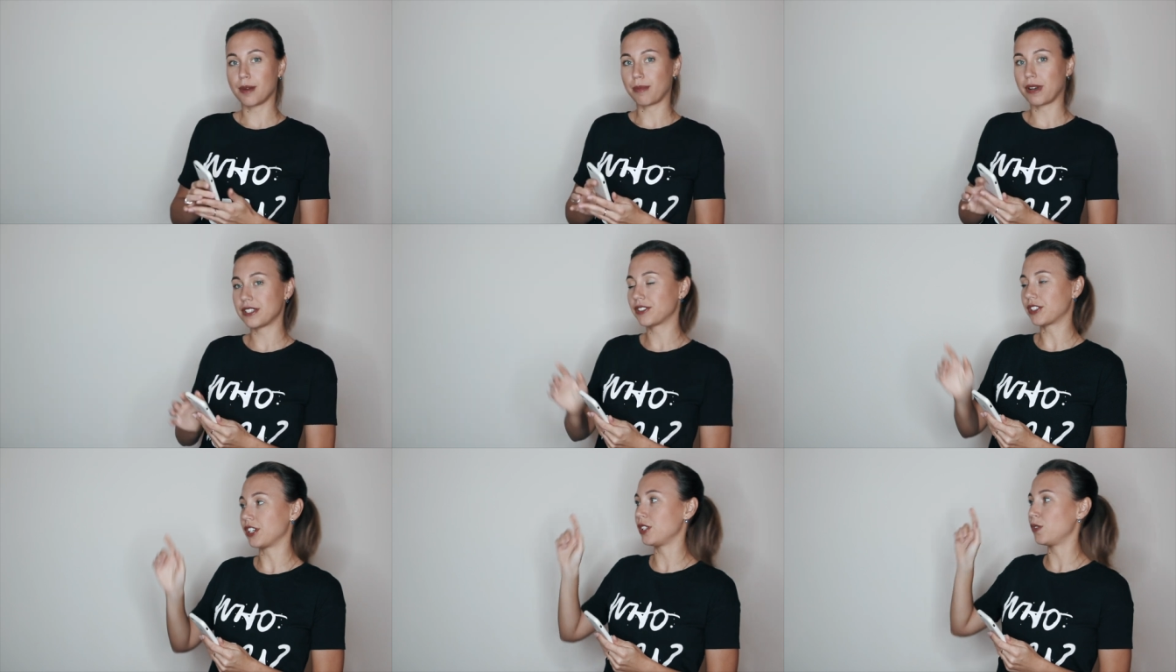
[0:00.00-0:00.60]
My
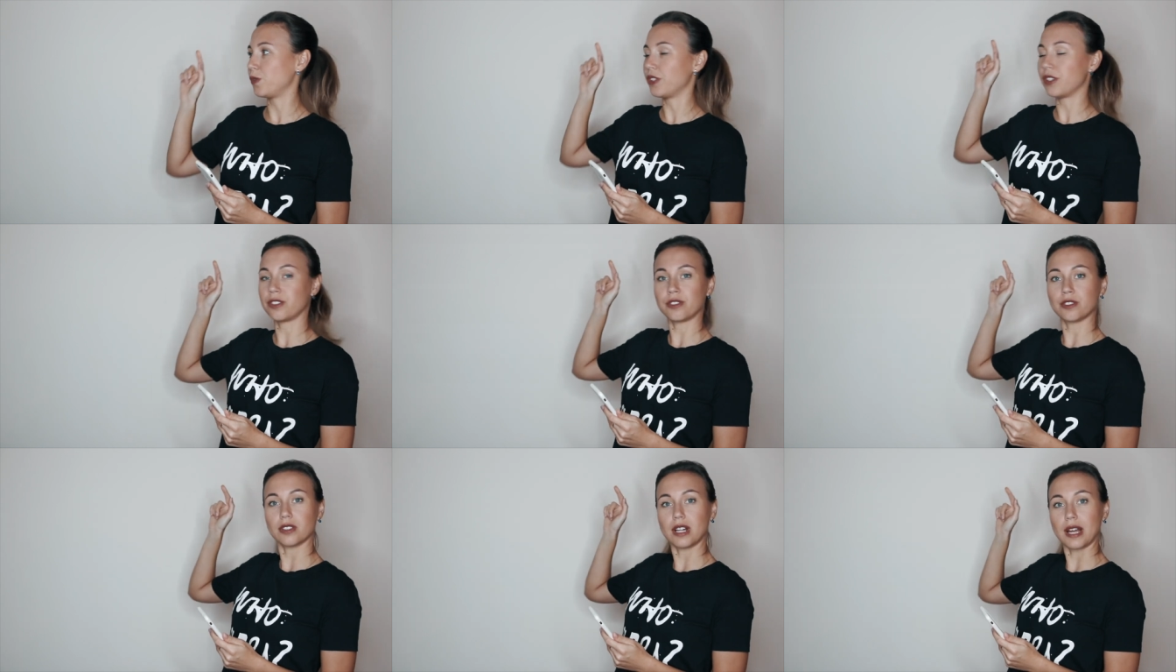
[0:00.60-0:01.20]
screen
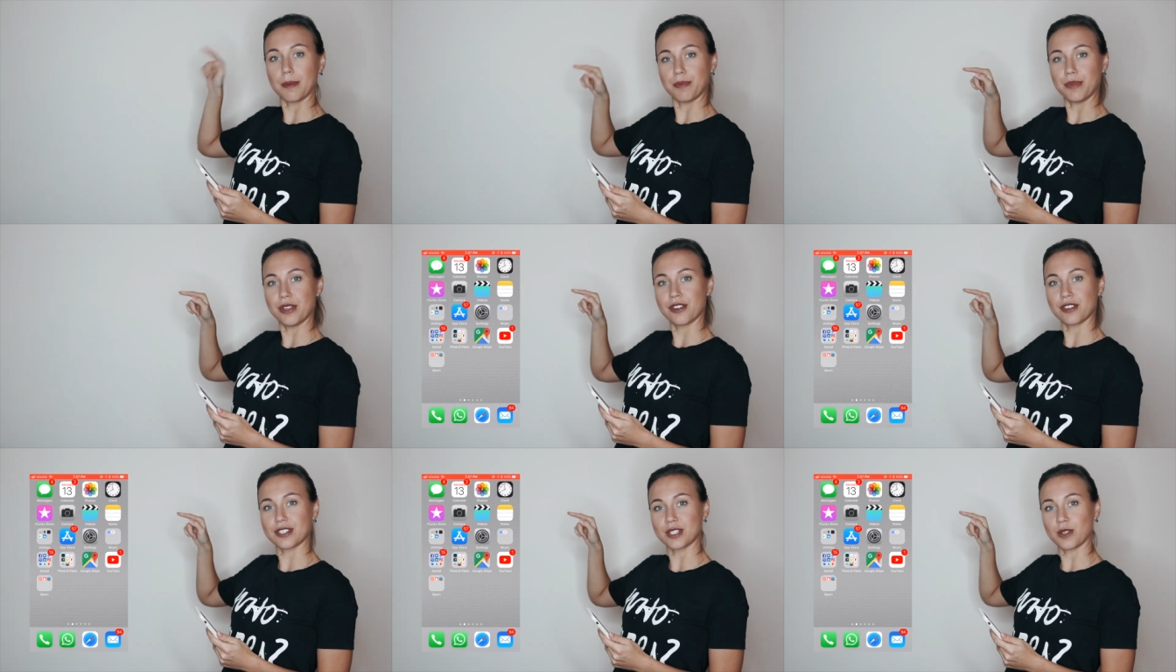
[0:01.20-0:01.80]
will
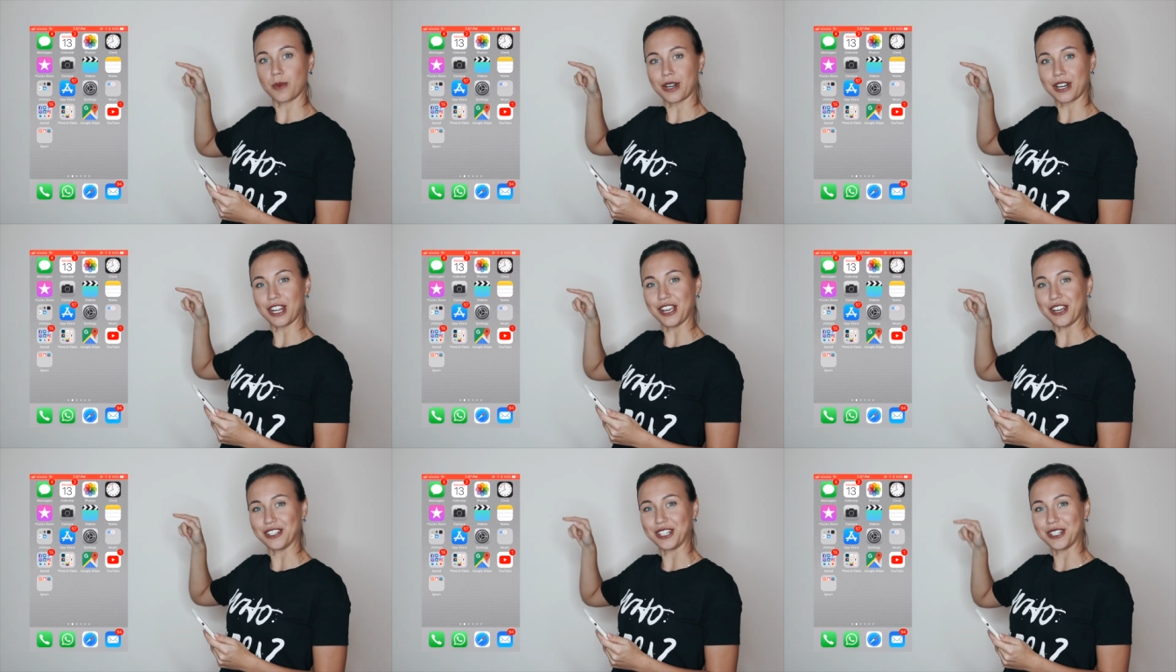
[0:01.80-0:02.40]
appear somewhere
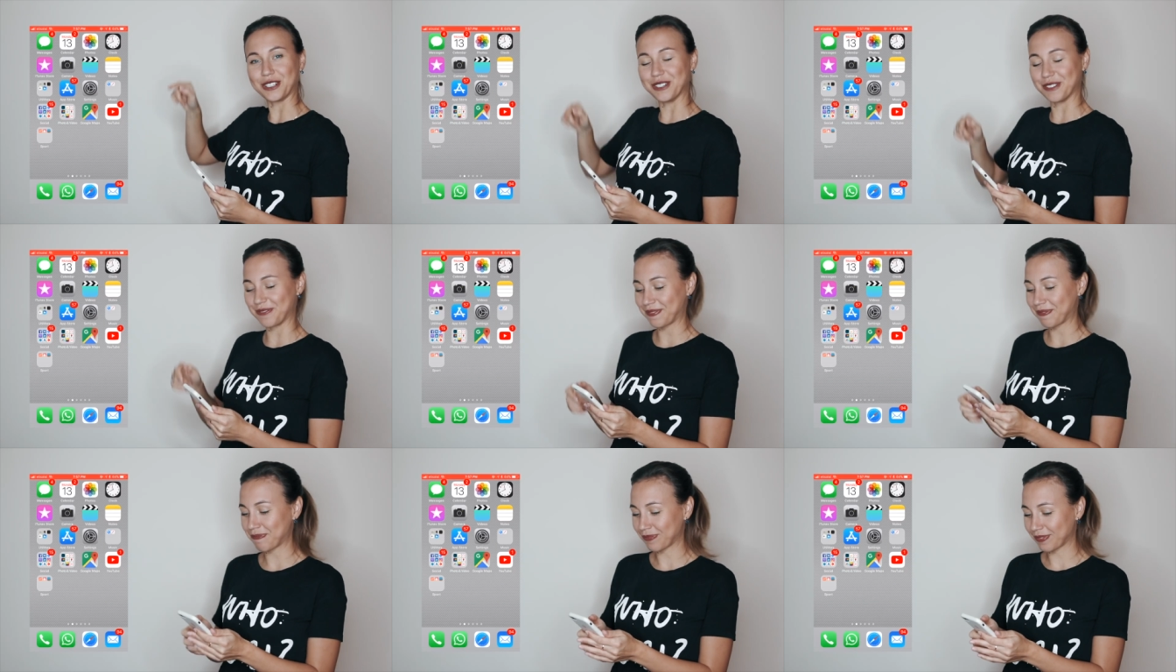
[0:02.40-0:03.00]
here now.
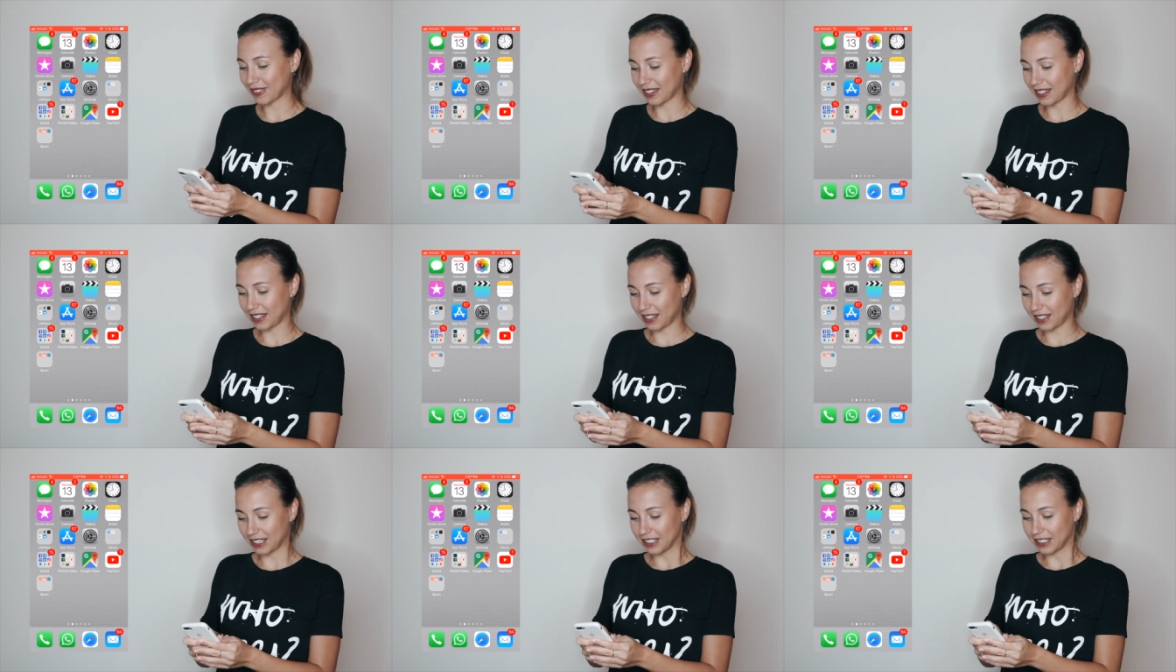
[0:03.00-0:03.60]

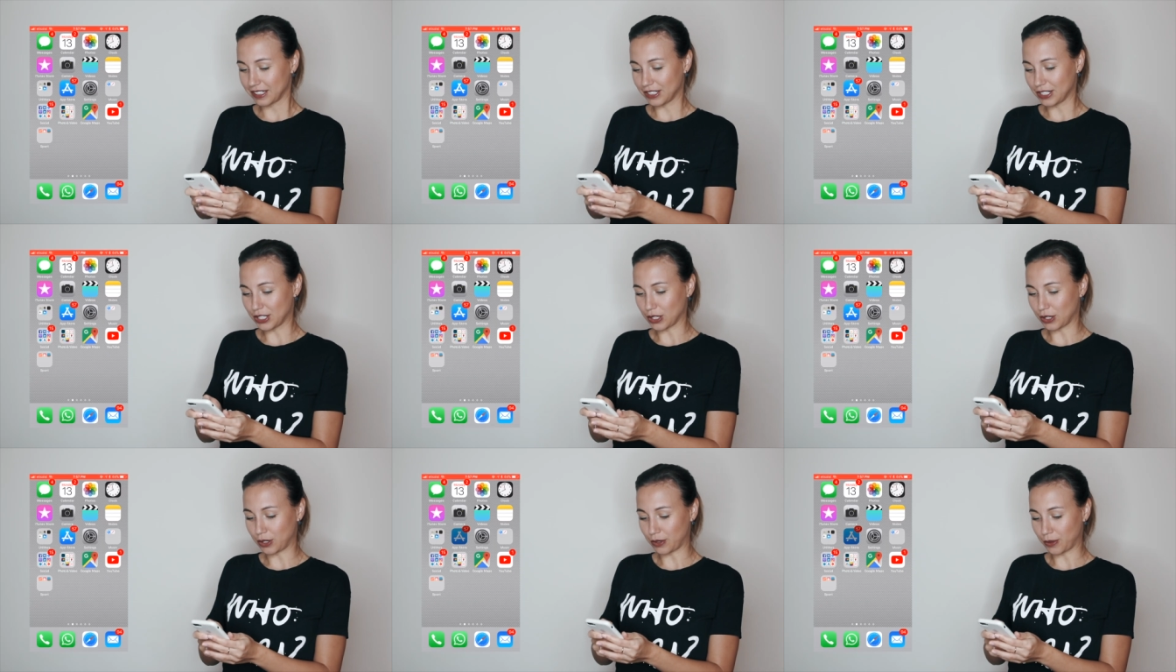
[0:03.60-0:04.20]

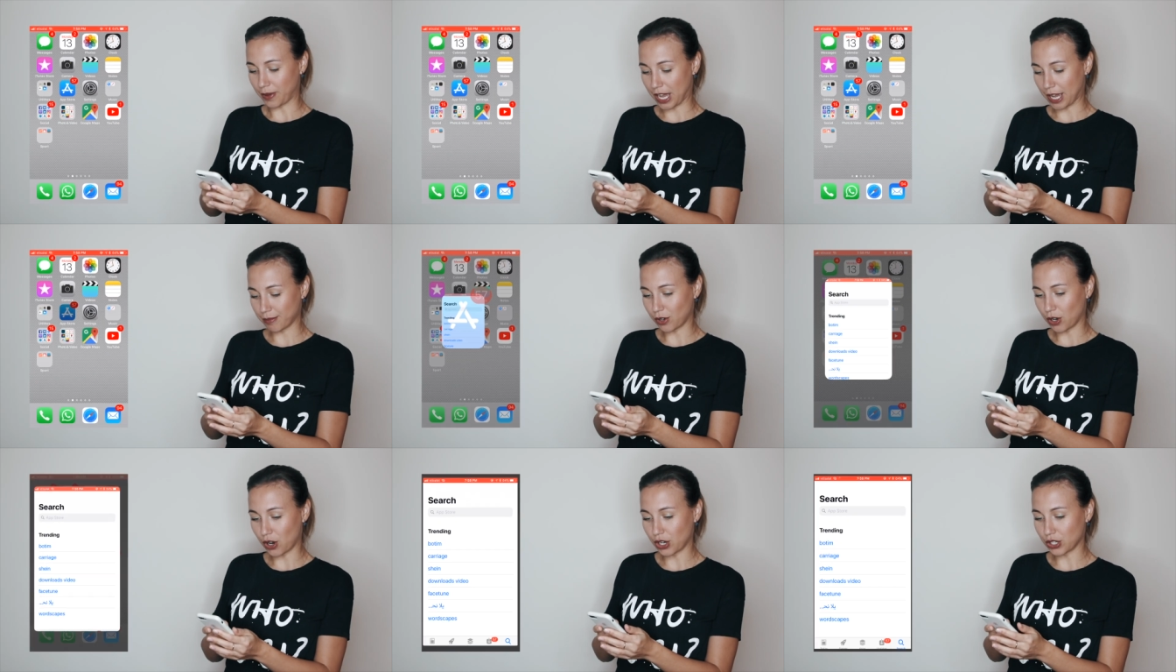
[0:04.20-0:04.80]
So
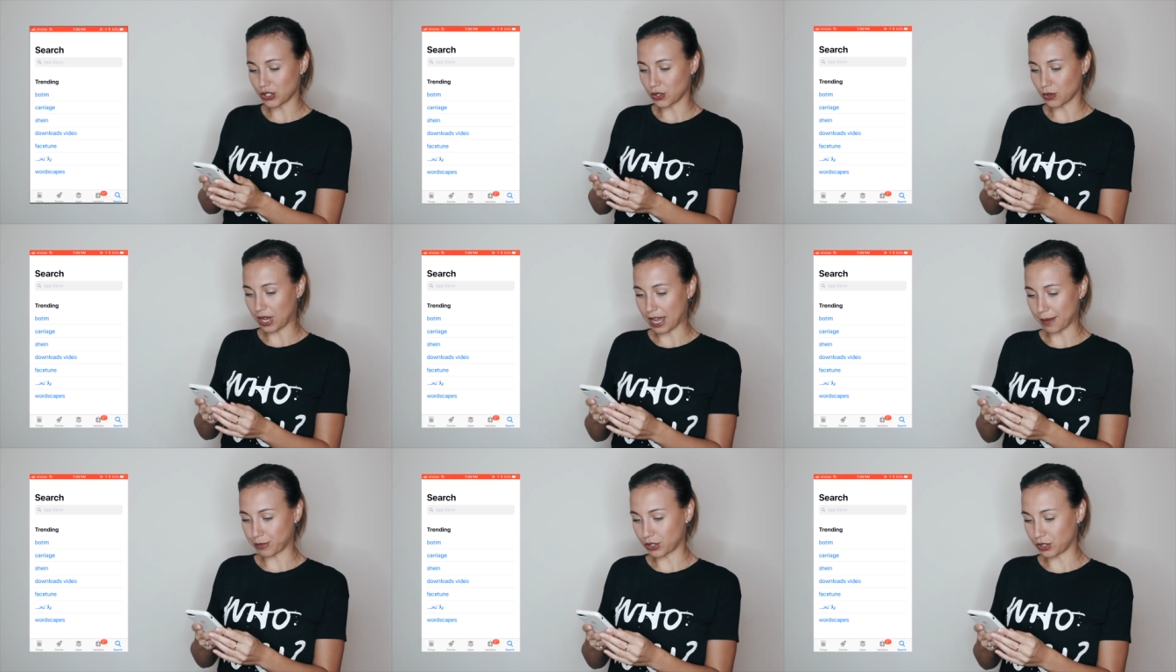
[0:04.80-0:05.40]
I'm going to App